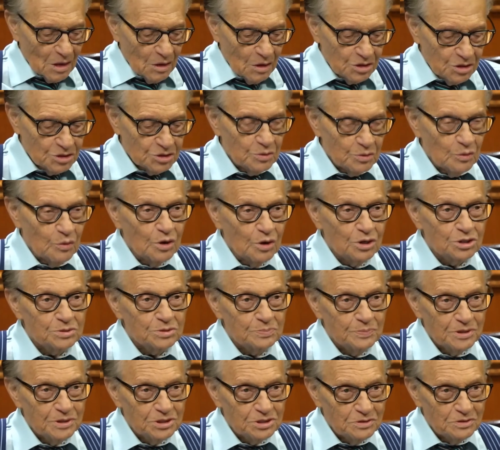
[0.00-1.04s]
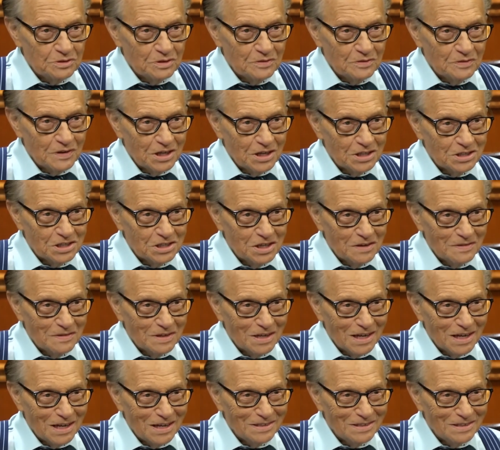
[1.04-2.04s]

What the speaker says: What's the worst piece of advice you ever